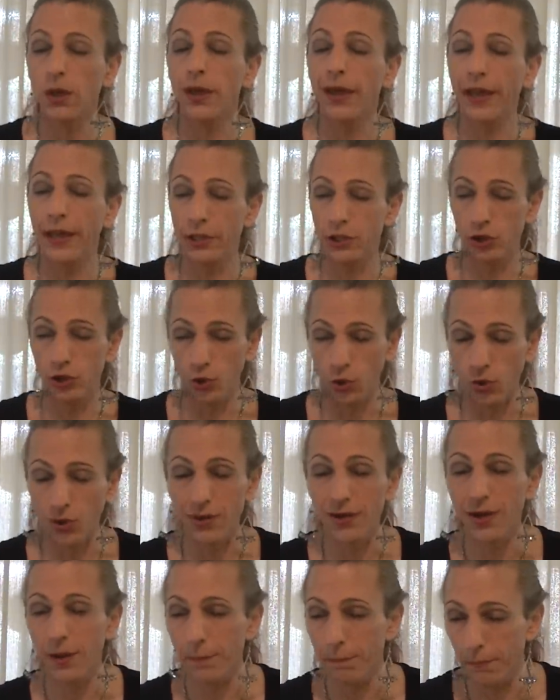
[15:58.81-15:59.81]
and
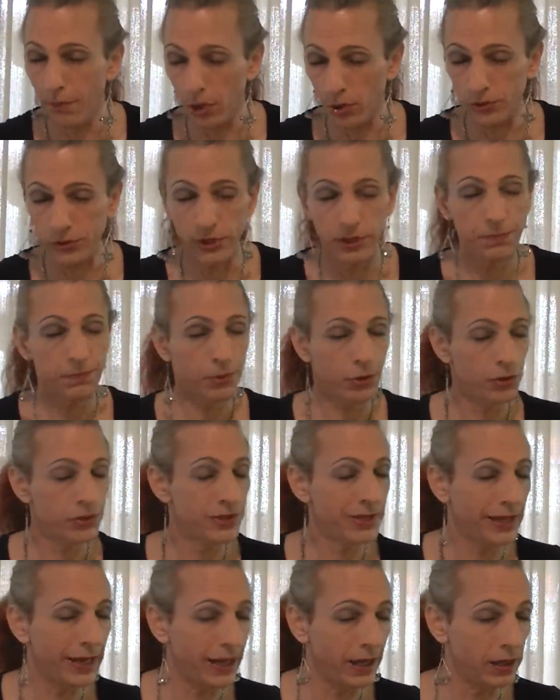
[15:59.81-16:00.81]
your
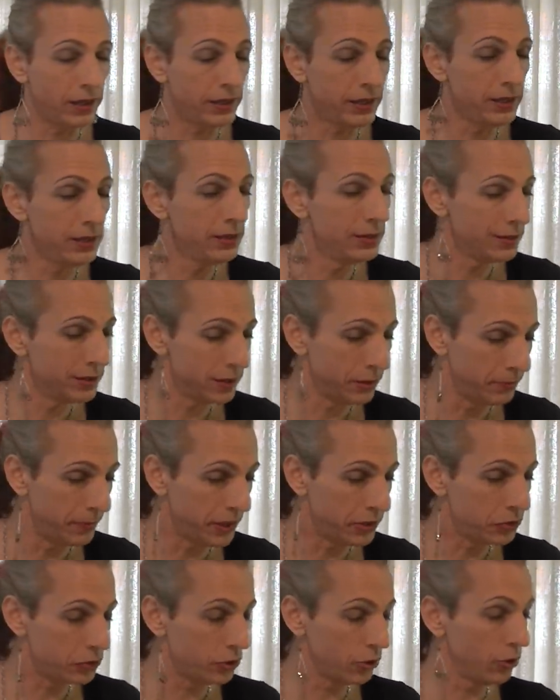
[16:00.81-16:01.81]
multi-personality
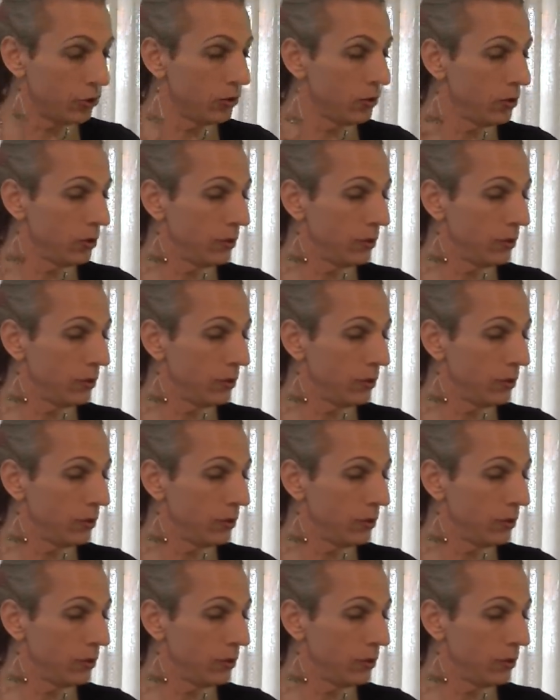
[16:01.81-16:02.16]
dimensional